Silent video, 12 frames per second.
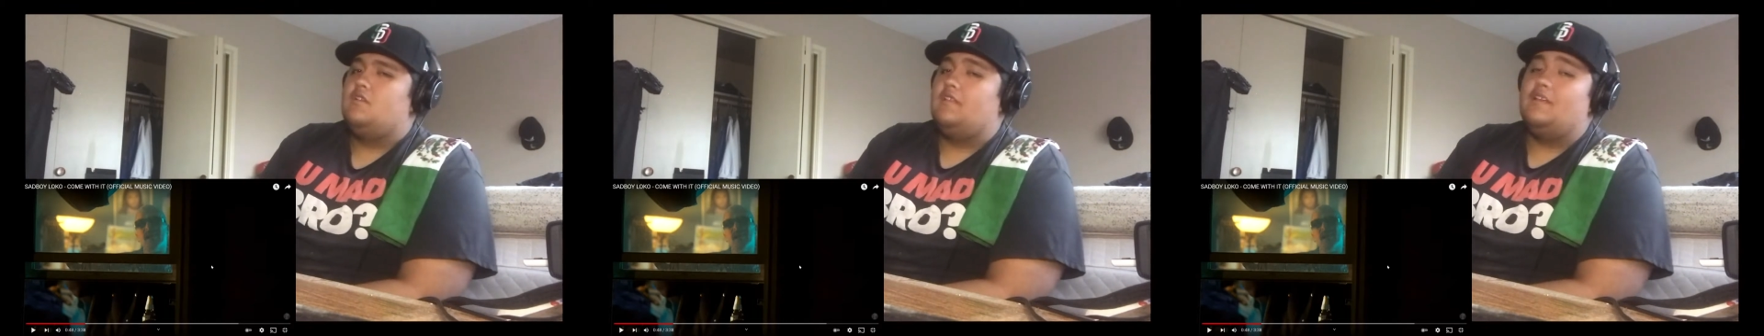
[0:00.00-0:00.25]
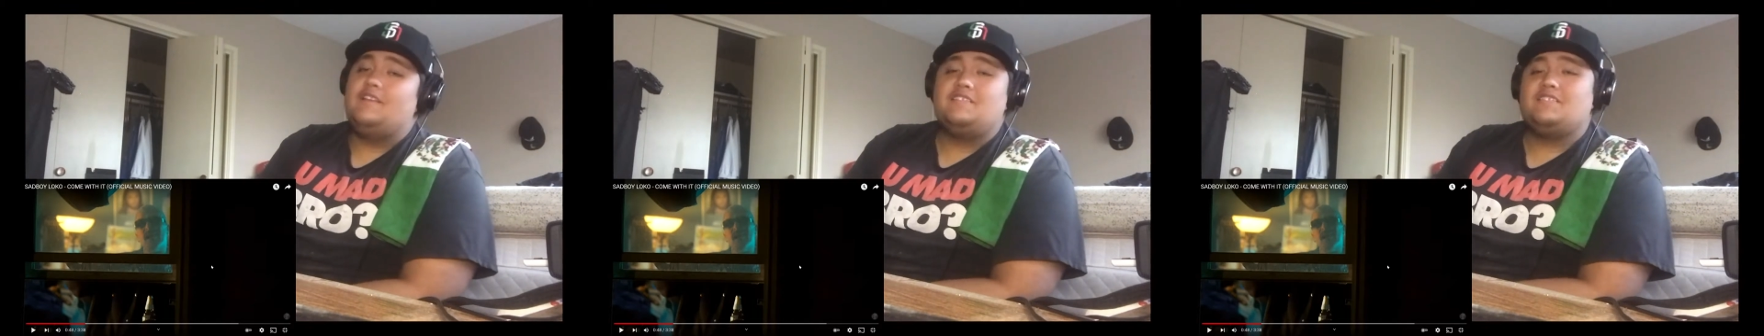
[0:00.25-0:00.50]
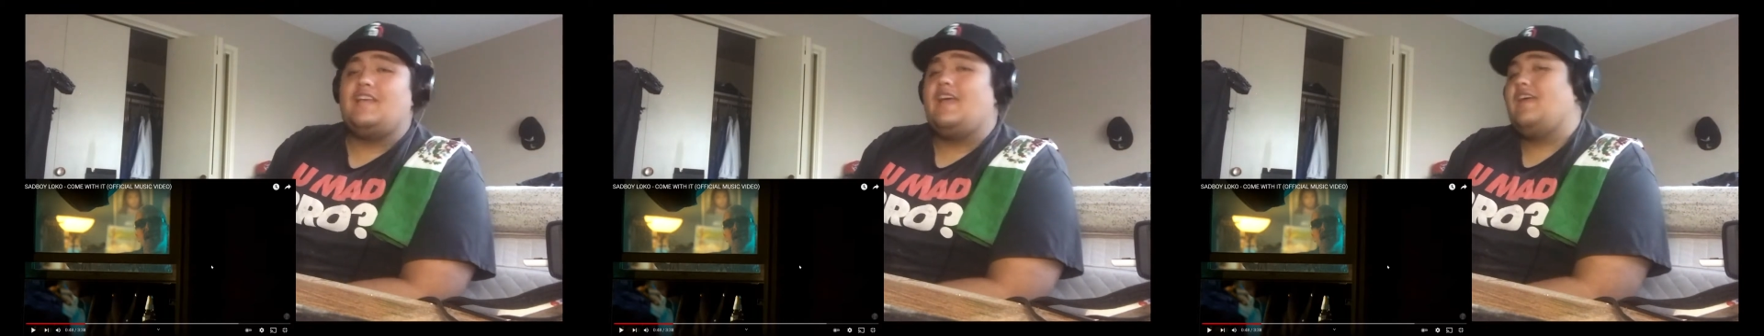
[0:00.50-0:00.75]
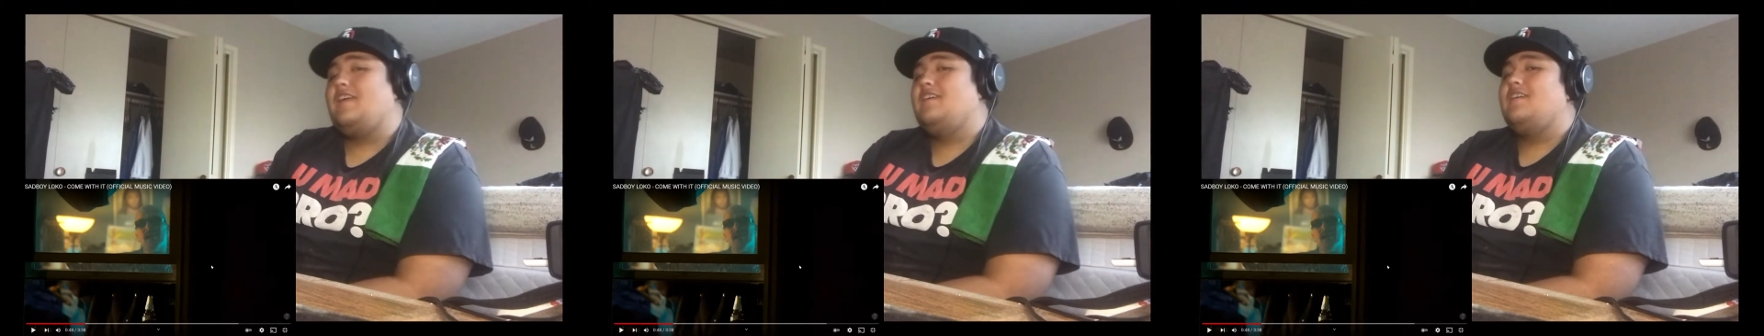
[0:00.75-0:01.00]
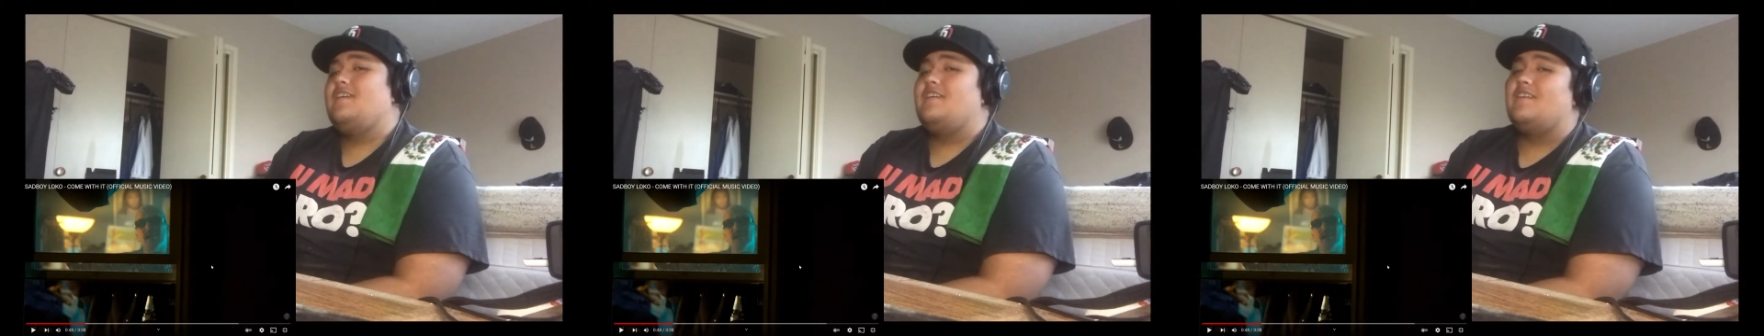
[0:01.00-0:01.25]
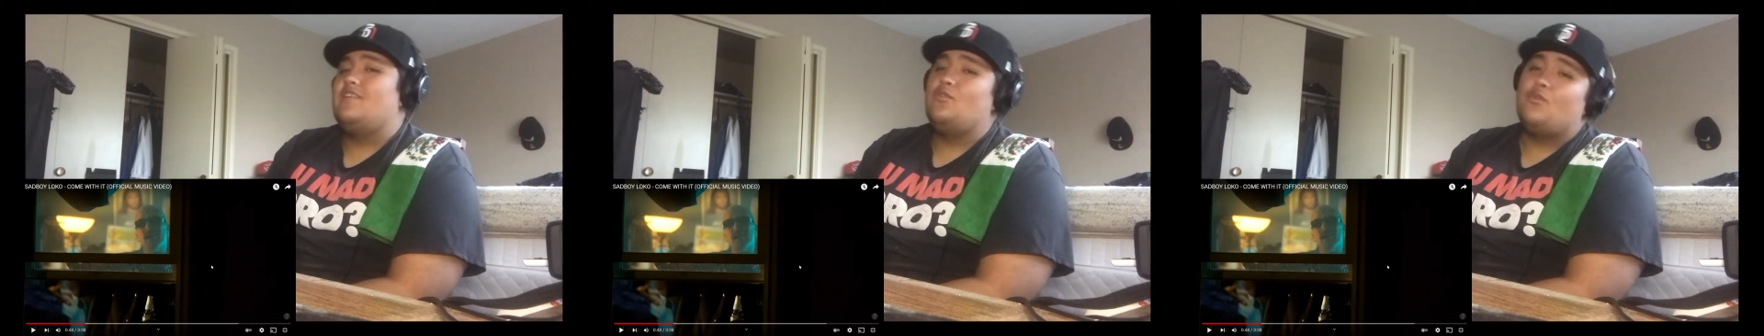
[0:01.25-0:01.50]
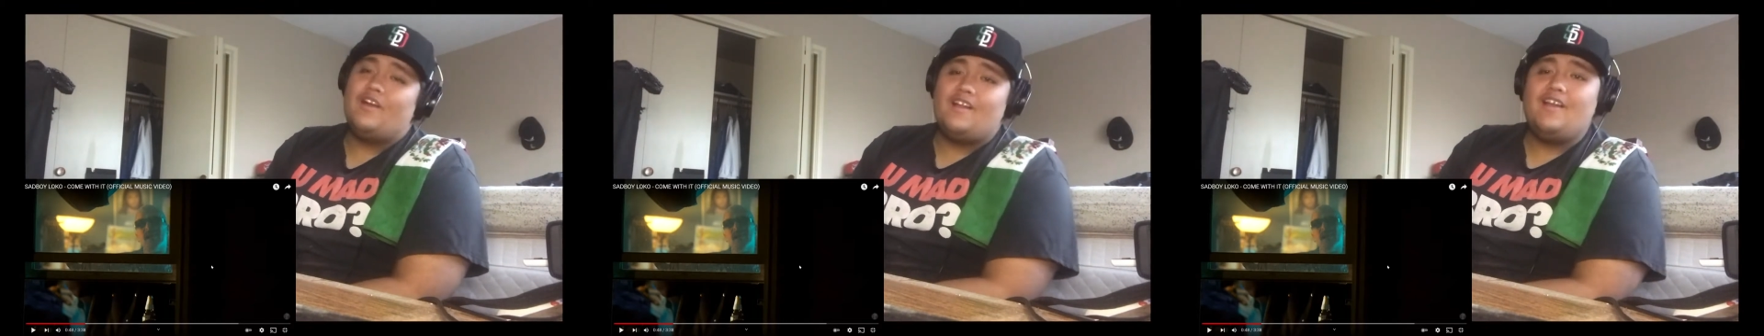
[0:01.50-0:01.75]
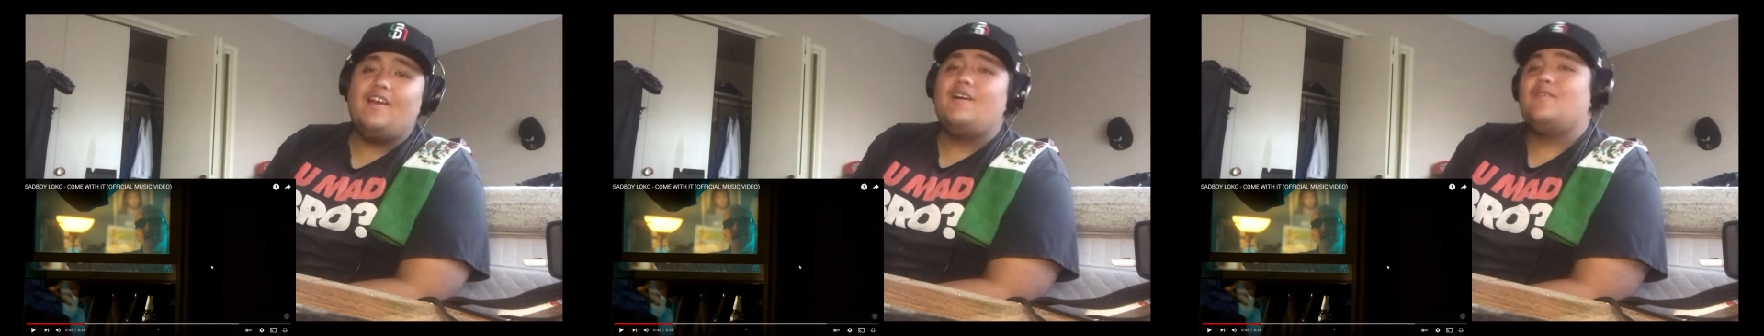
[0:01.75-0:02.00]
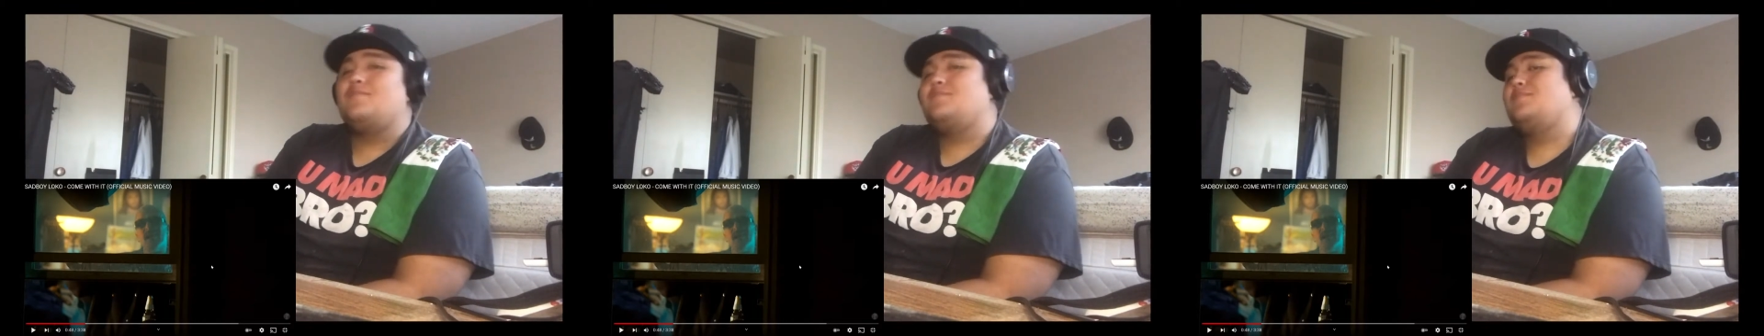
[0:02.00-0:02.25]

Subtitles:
Are you saying? You run up,